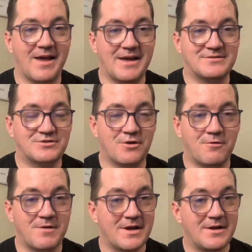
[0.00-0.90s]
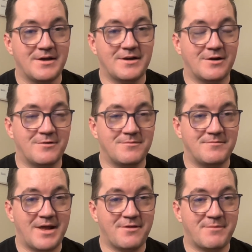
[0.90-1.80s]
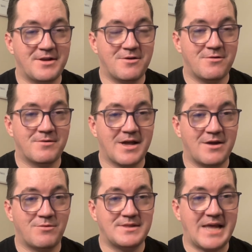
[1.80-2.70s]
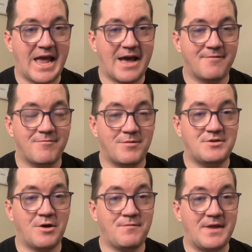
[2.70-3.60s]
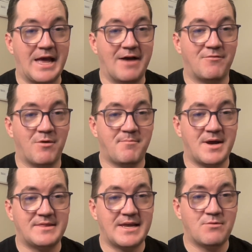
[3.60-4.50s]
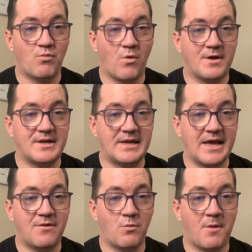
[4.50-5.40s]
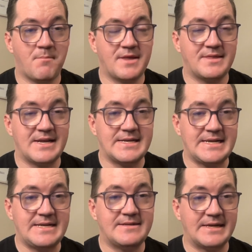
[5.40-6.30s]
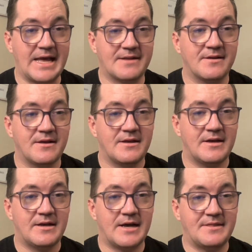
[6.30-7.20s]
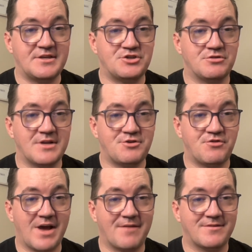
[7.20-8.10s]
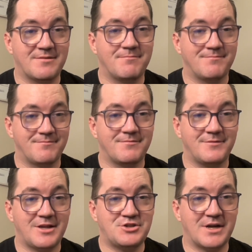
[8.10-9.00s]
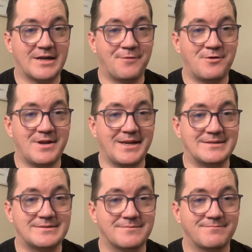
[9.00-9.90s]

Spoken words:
And so, now that we know kind of what they have, what don't they have? What might they want to get and what might they need to get at this year's entry draft? Let's check out their needs.